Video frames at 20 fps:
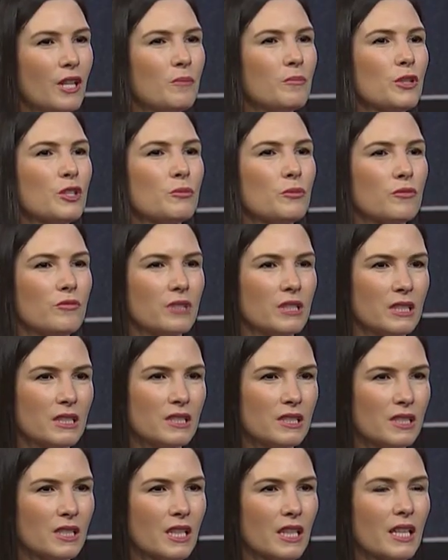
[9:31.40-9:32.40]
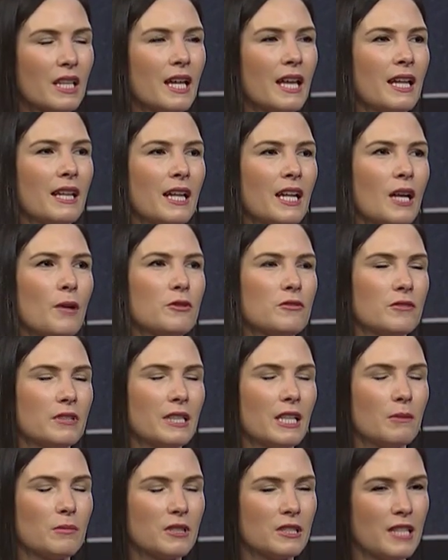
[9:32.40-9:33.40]
much more realistic. And then I was
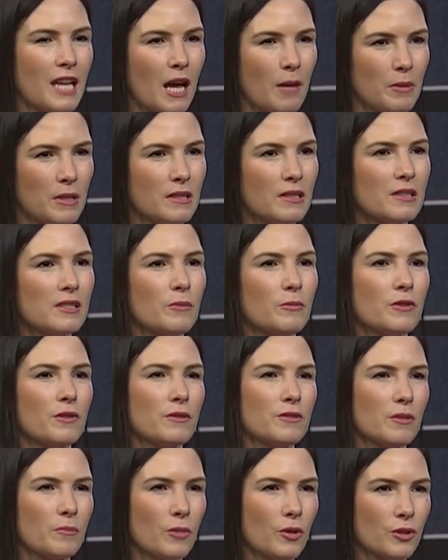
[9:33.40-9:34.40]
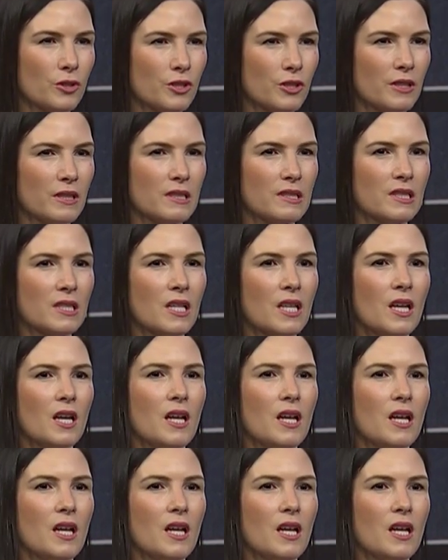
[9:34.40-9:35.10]
really able to tap into some of those emotions